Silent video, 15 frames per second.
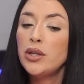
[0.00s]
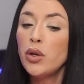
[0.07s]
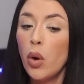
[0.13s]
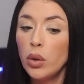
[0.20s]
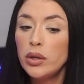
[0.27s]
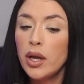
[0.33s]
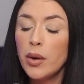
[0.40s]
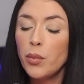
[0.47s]

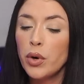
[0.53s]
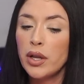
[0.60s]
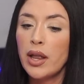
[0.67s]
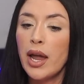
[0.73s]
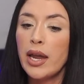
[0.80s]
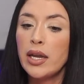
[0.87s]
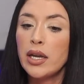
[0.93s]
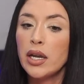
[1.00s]
told them we're
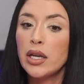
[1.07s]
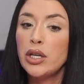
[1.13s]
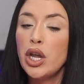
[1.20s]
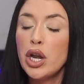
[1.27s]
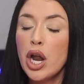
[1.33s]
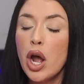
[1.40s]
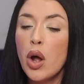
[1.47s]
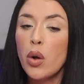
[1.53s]
like
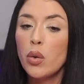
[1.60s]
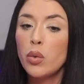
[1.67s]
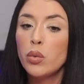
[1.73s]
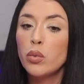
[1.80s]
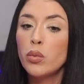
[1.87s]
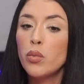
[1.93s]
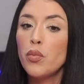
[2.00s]
you know